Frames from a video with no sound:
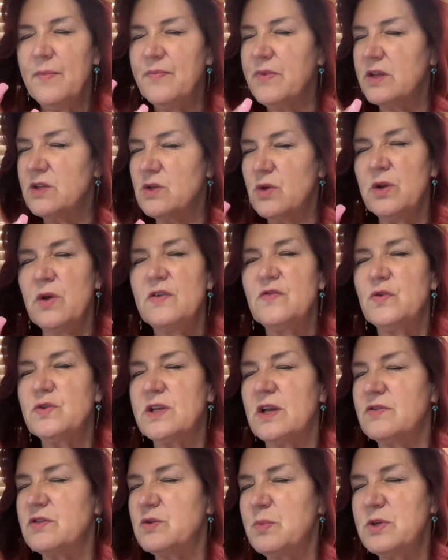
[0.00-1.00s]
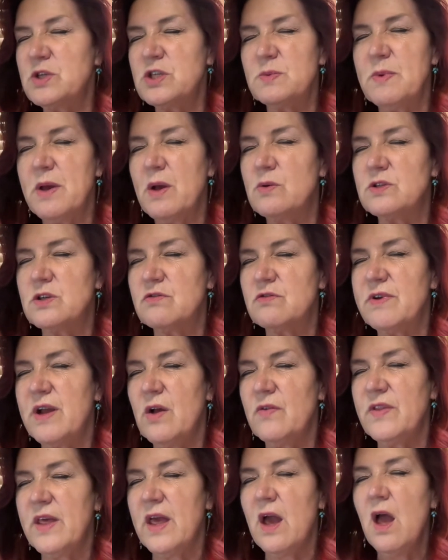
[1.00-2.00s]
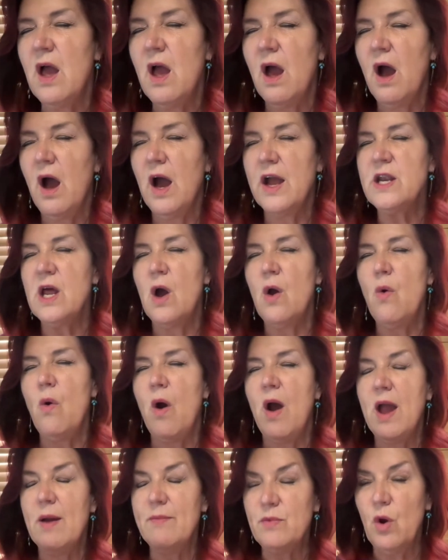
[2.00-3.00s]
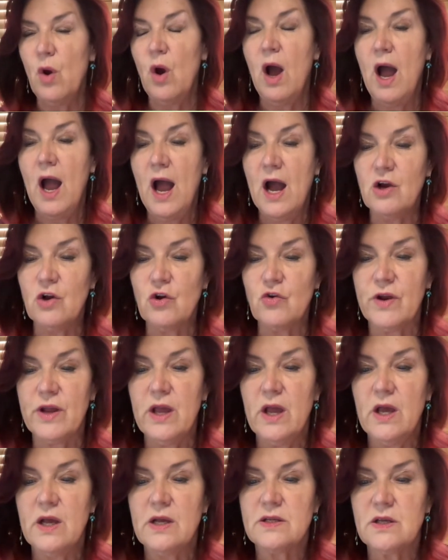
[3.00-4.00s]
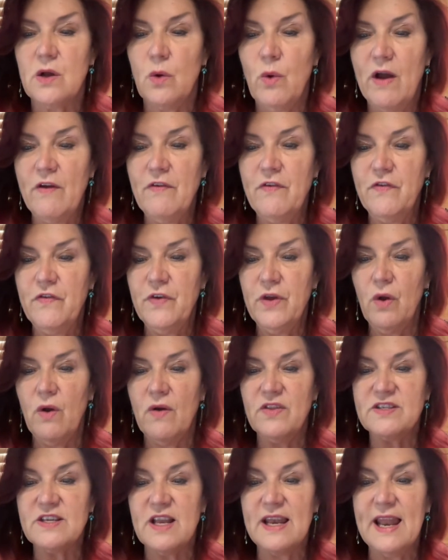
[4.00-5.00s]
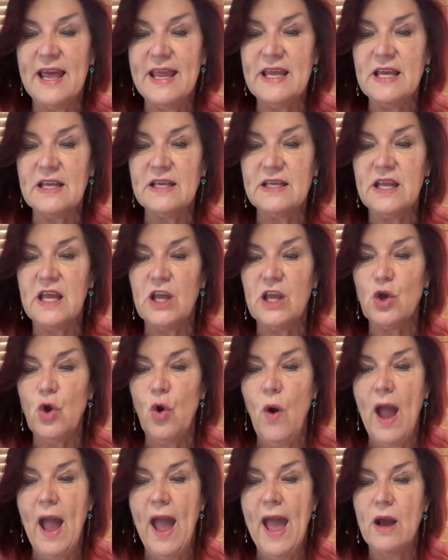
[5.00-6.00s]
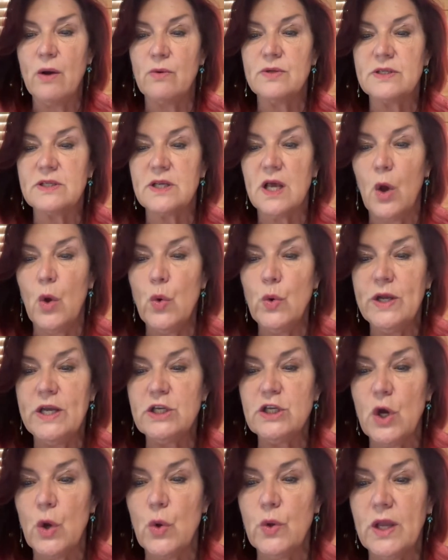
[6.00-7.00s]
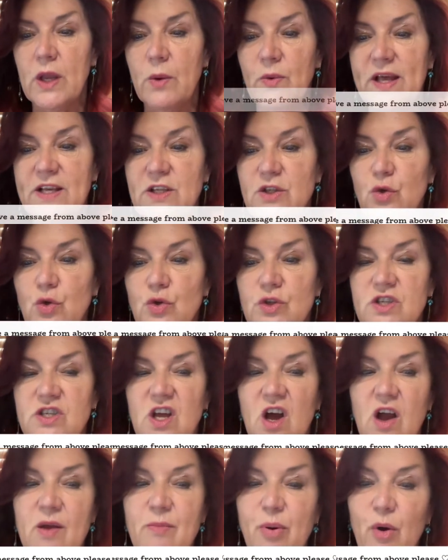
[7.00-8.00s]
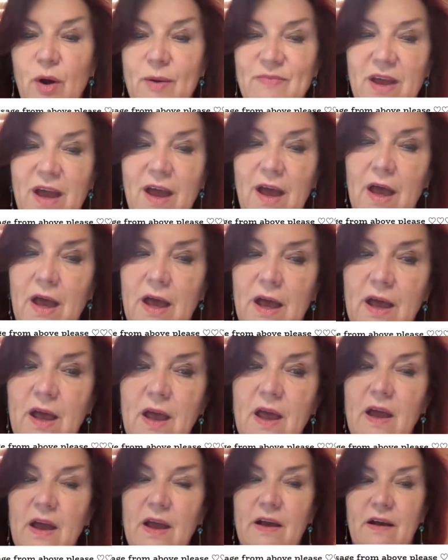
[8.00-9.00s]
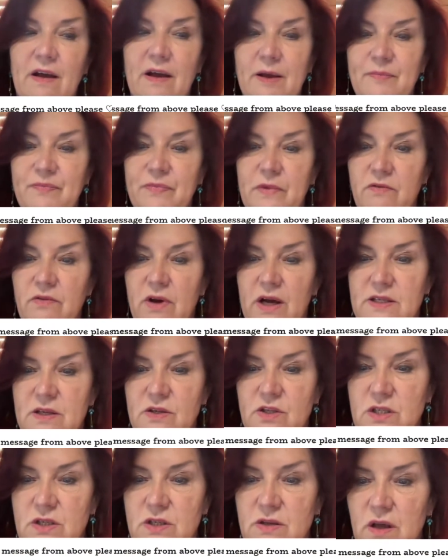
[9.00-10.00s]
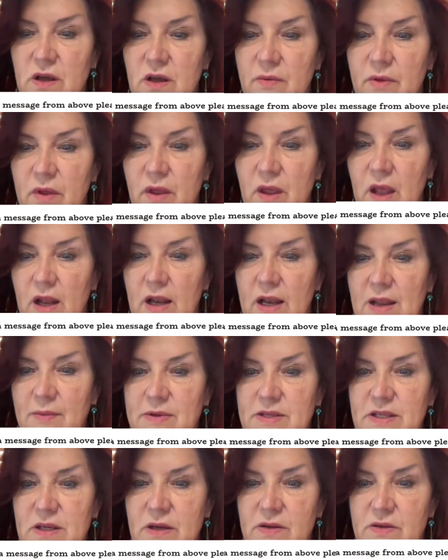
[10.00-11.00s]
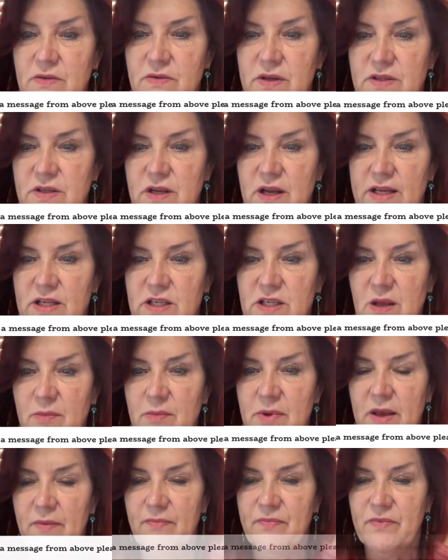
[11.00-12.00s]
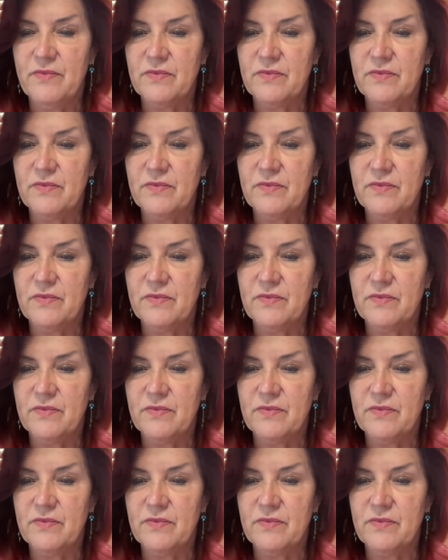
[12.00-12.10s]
So I know it feels like to be smells around there. I know I am not hungry. So what I feel, there's a lake near your house. Okie dokie. Well, that's a good starting point. Right. So just let me see. There's a lake. Just come here.